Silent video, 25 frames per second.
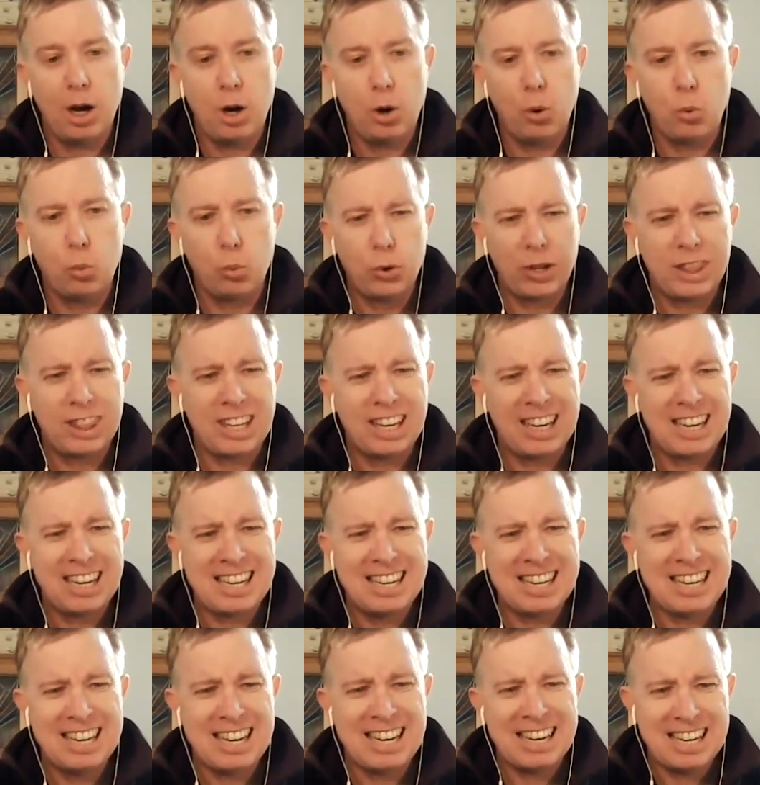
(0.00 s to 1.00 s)

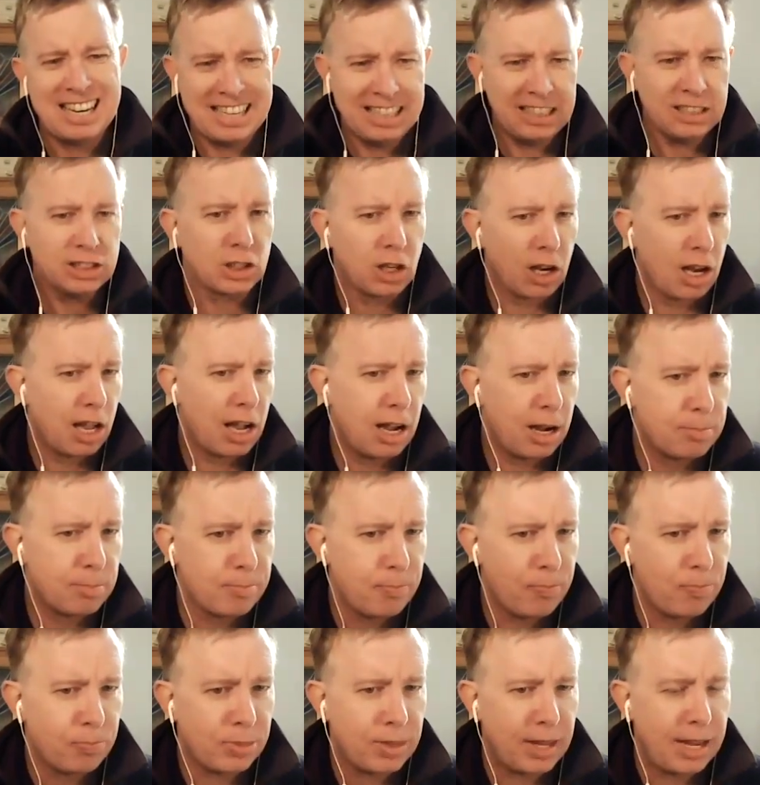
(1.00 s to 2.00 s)
within Islam
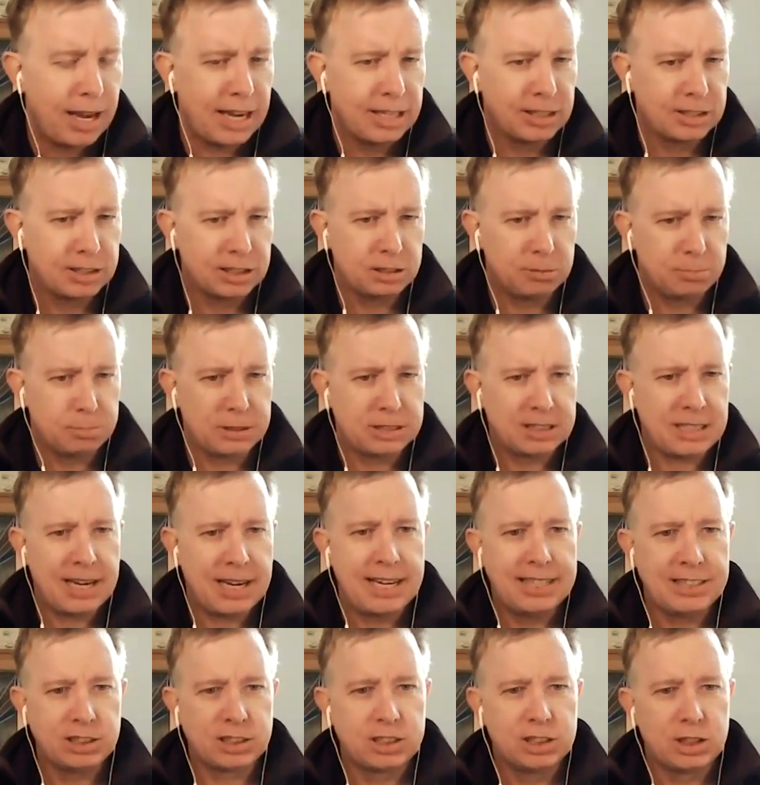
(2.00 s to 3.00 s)
as it
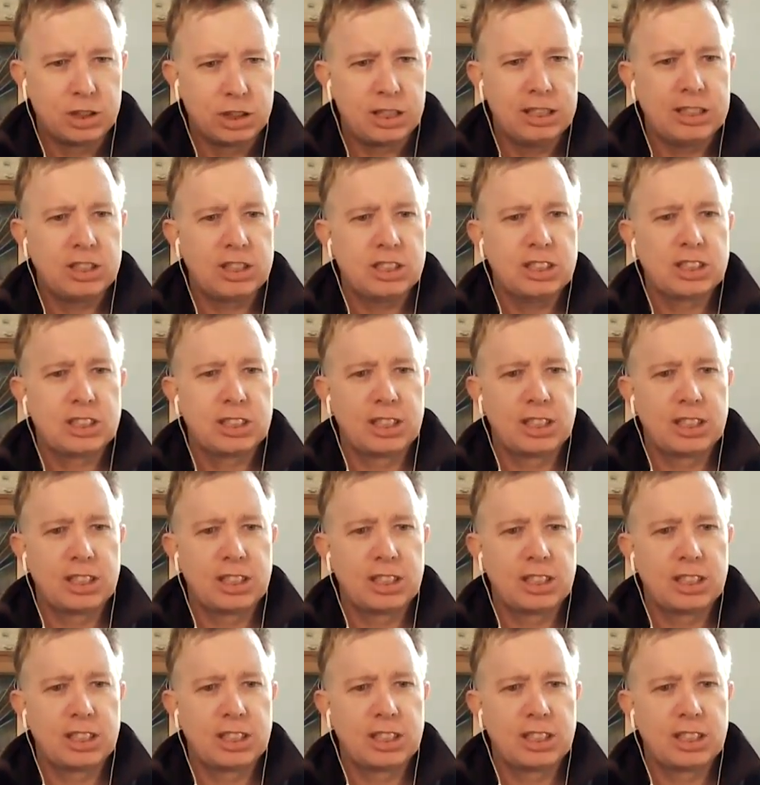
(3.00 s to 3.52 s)
pertains to Jesus.